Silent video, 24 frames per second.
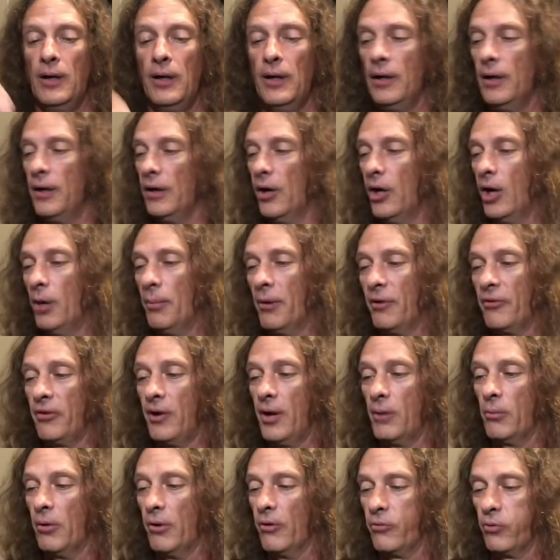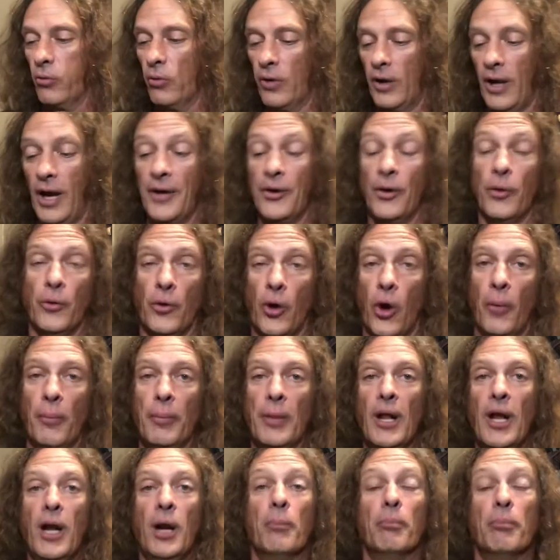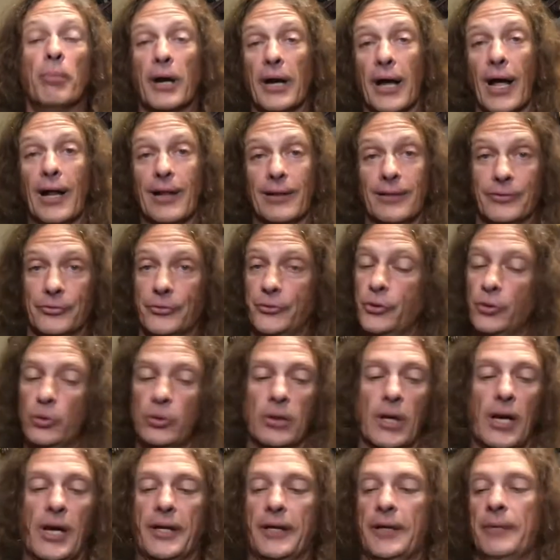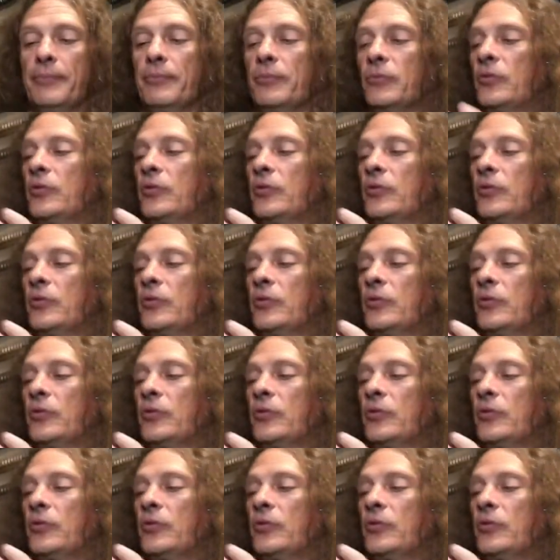it on my samurai sword. I don't know, but I do like it.